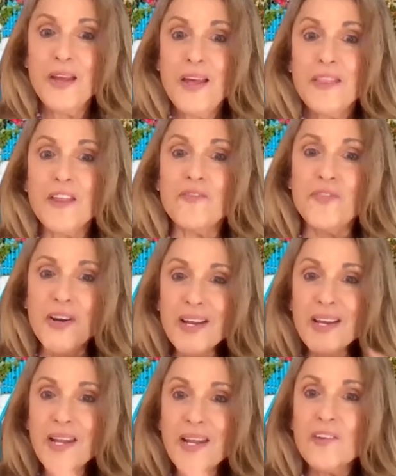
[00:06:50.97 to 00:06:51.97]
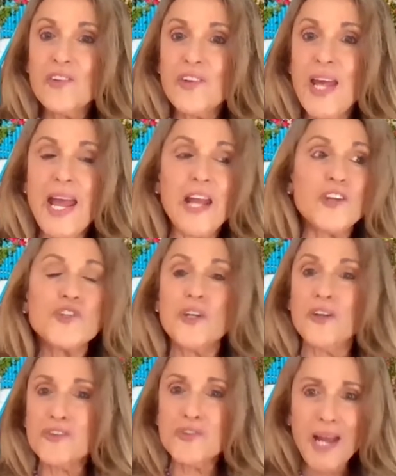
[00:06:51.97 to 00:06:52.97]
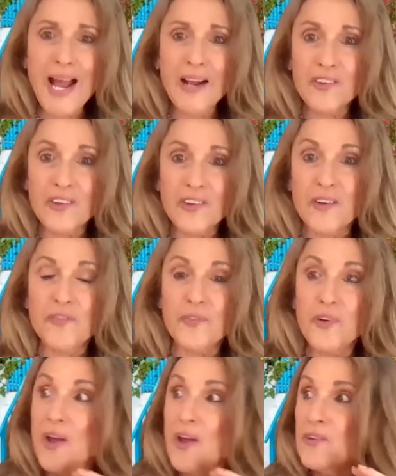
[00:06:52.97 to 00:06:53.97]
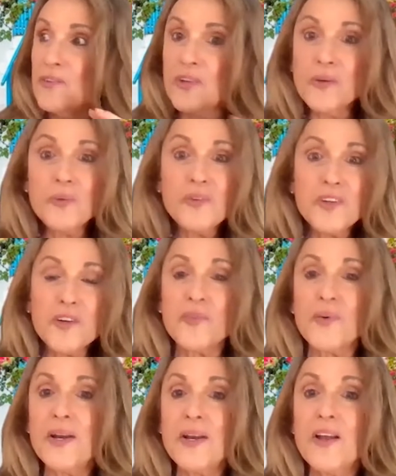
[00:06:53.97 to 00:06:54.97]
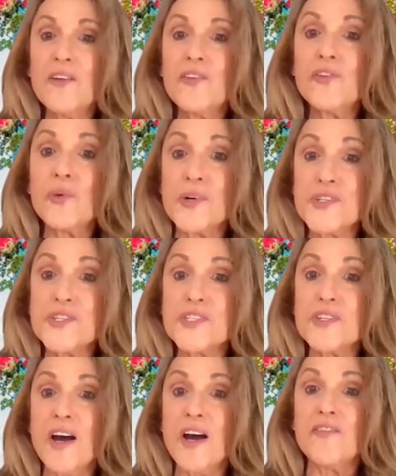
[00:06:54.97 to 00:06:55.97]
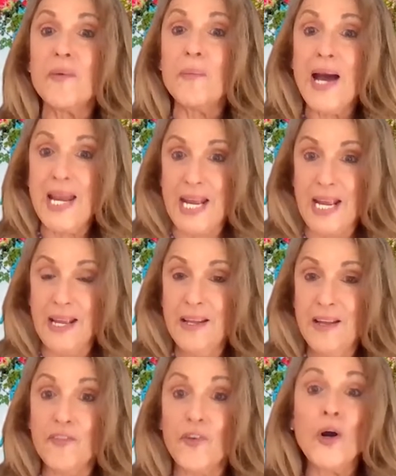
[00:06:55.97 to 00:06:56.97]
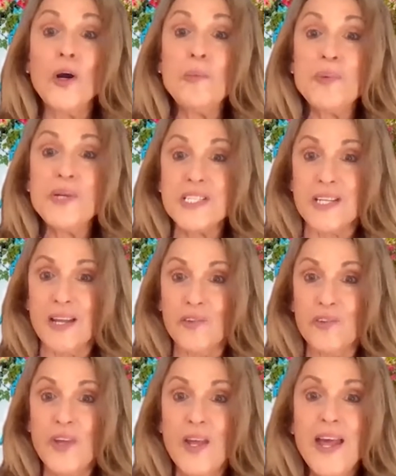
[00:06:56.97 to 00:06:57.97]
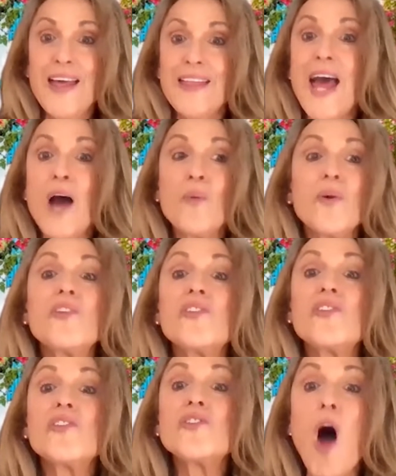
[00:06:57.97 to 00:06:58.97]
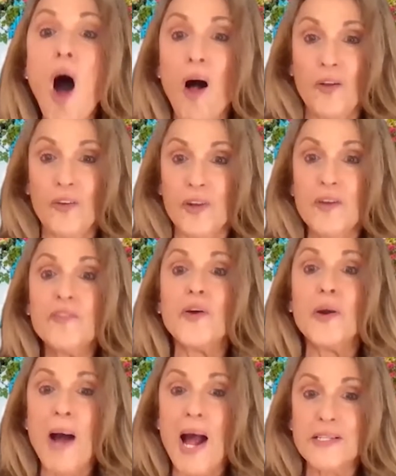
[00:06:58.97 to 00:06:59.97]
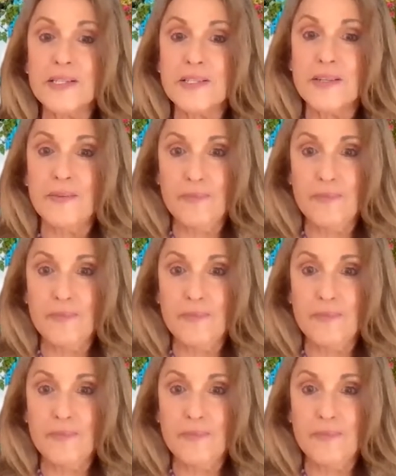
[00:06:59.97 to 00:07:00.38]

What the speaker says: The very next day, she attracted 2 different sources of money for her business that was stalled for months.